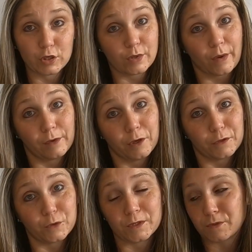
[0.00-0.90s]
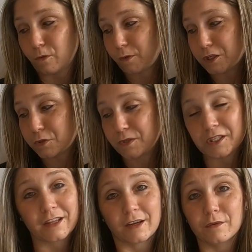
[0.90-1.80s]
so I didn't know which ones were which
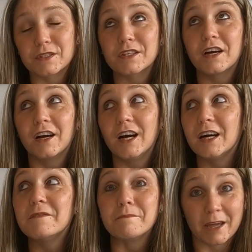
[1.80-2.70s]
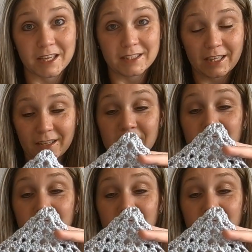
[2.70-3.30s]
I thought was amazing.